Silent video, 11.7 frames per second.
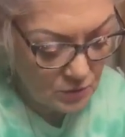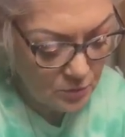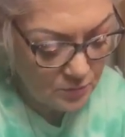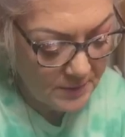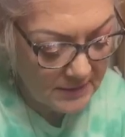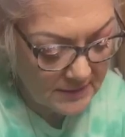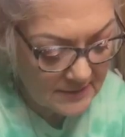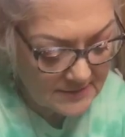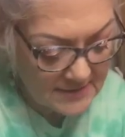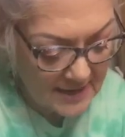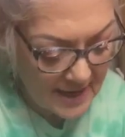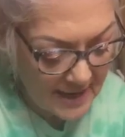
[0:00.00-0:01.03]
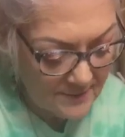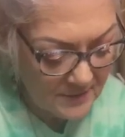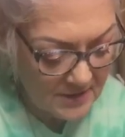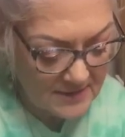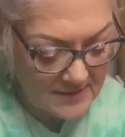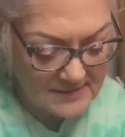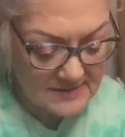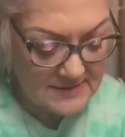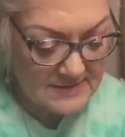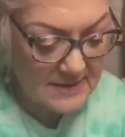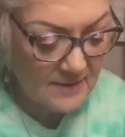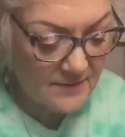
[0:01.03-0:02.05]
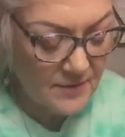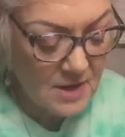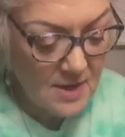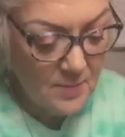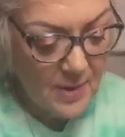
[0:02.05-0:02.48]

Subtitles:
a little bit at a time, because instead of